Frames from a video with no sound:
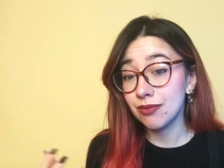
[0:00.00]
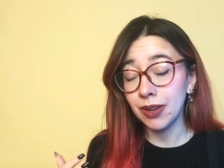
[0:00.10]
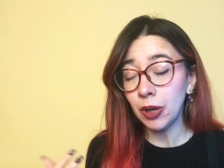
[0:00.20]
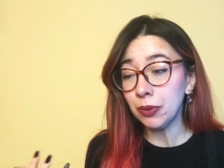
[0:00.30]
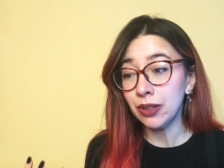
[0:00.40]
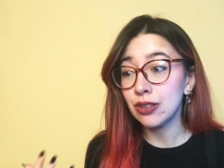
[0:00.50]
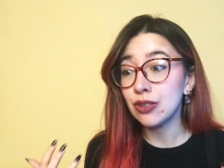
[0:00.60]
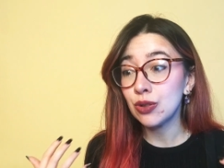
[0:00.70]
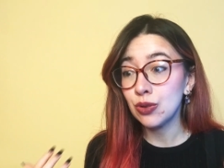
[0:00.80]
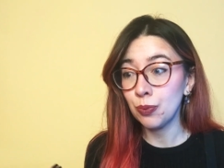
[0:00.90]
In my opinion,
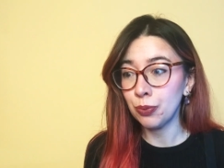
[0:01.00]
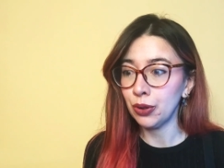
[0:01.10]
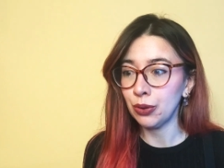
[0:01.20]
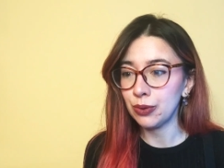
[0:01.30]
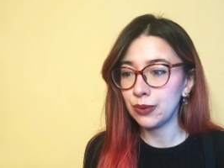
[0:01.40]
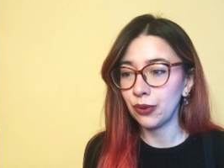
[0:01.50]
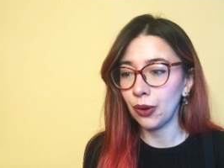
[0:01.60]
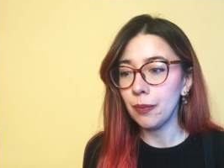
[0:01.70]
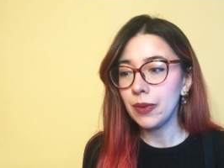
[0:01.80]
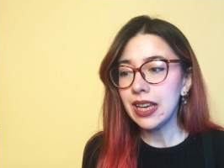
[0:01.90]
it's super
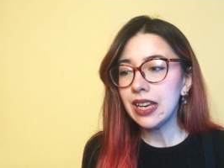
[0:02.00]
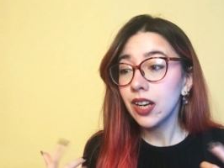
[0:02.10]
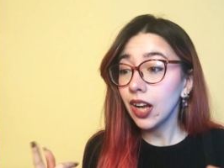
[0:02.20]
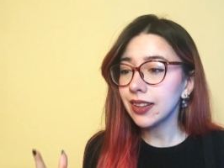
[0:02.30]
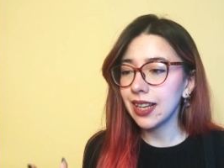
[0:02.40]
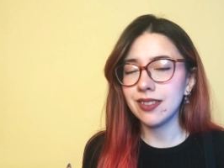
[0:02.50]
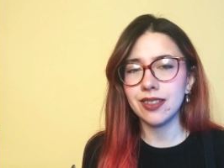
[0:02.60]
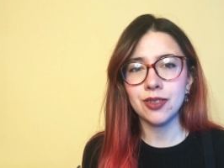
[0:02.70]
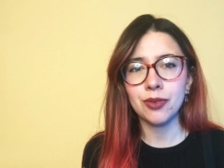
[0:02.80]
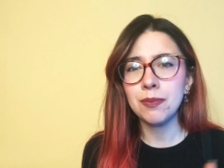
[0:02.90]
useful. Not
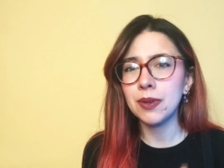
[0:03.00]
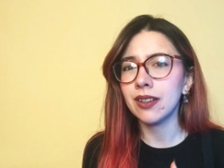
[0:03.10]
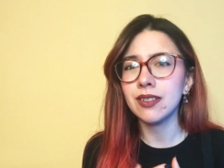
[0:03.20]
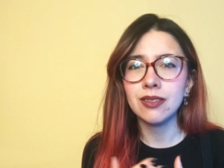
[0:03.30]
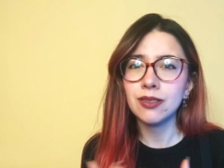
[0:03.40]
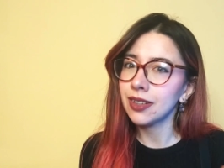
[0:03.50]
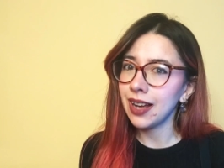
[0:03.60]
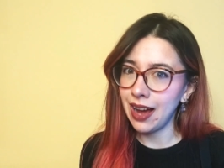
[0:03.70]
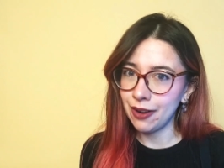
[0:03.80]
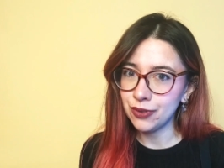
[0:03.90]
necessary because you
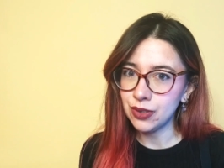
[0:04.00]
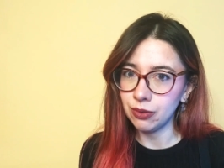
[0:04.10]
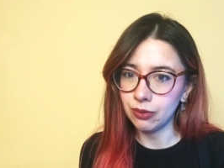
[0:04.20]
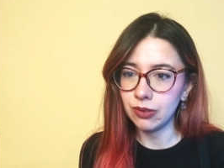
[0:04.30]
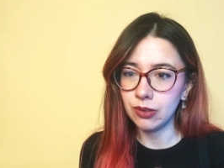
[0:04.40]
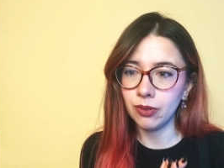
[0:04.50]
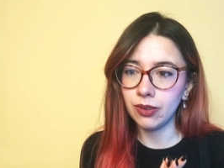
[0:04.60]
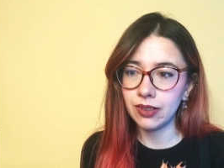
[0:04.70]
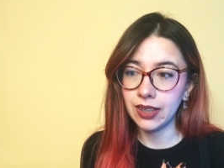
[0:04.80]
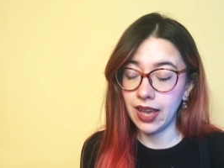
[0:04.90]
don't have to. You
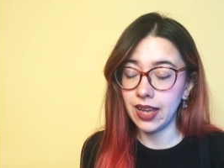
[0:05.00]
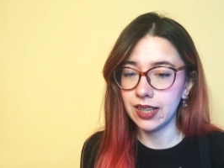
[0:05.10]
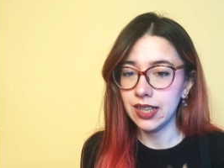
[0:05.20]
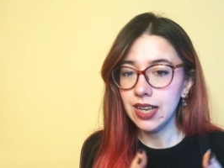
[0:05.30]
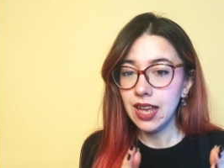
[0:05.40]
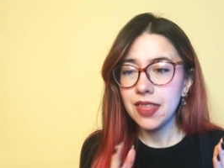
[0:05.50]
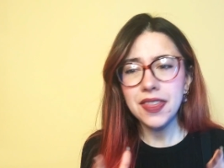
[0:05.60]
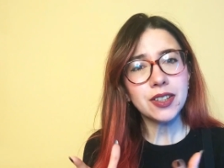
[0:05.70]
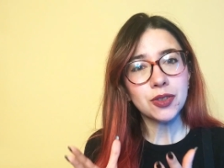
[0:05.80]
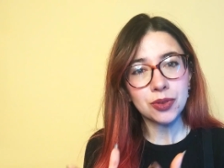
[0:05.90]
can,
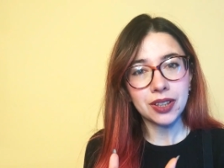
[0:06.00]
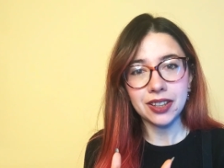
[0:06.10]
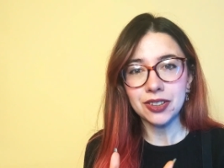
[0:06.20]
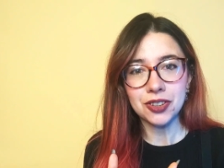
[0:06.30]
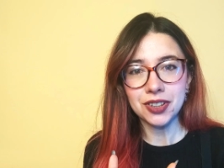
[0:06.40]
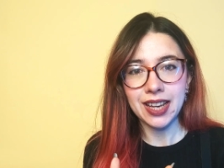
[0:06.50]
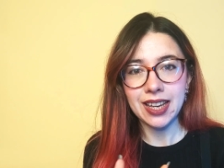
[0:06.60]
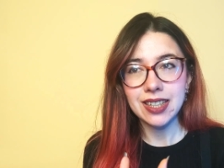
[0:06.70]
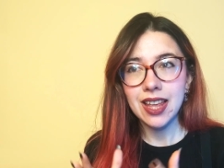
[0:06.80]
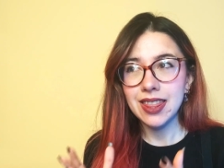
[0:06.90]
thanks to the
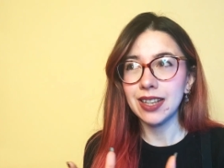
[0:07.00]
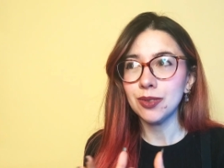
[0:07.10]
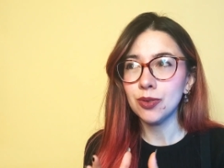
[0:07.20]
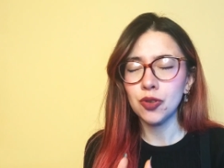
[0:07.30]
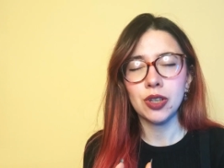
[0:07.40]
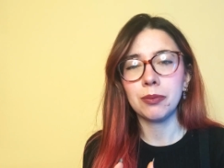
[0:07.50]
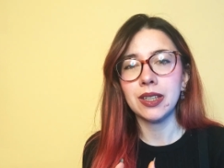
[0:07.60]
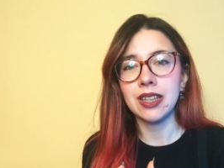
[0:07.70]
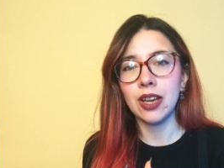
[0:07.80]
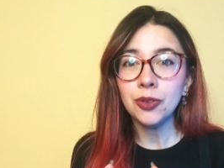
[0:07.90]
internet, thanks to social
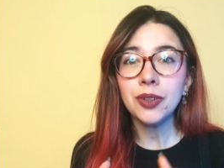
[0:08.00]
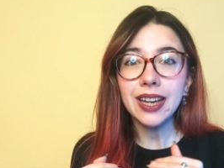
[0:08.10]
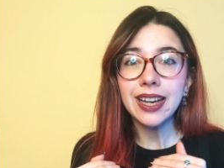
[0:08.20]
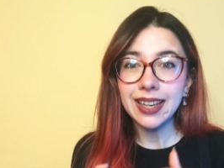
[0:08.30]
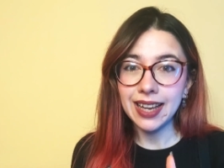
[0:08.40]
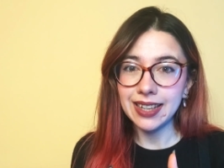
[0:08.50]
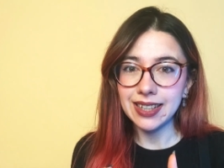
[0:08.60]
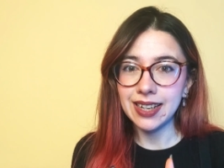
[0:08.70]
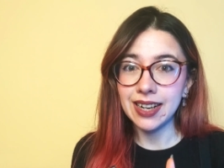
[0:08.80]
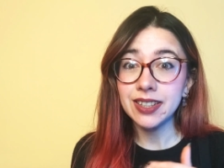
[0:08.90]
media, you can get
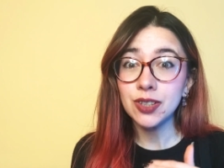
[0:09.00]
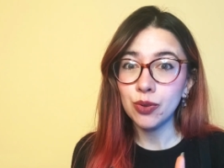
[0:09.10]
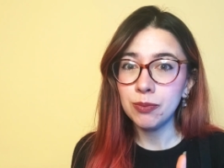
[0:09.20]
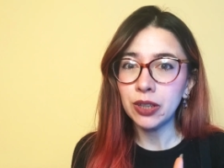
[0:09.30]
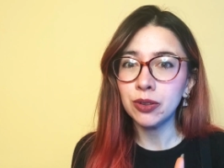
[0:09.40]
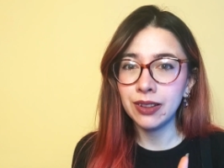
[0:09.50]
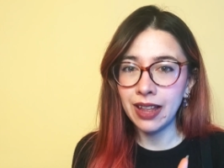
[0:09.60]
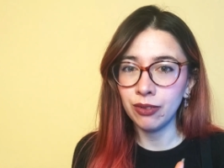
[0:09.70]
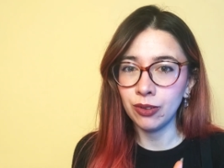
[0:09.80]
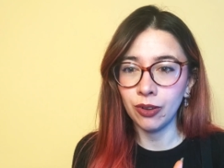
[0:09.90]
at an extremely good
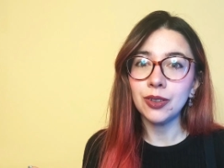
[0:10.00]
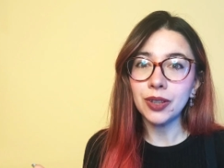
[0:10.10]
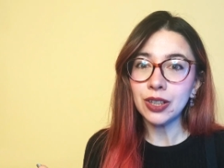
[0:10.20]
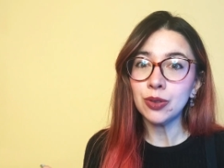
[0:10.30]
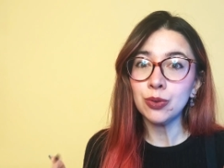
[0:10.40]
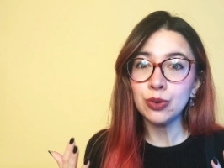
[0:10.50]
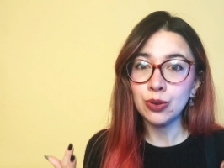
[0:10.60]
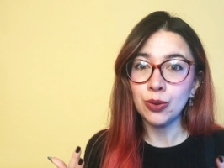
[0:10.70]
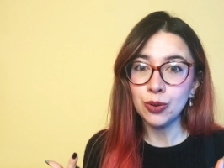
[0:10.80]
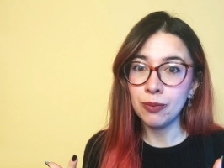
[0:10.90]
level. You can do
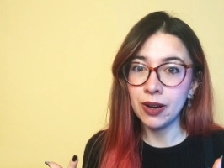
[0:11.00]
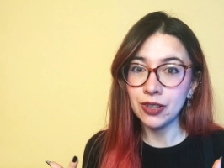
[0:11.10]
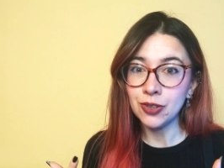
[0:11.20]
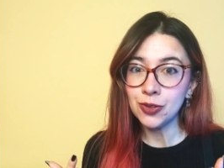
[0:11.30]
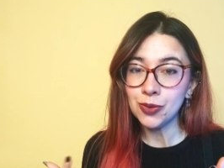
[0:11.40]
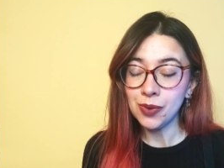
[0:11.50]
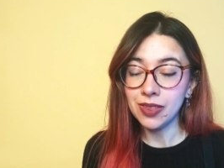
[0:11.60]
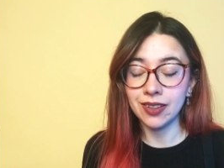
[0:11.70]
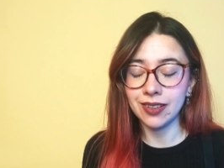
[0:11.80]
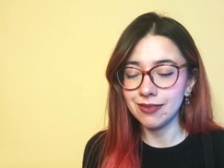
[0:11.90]
so much with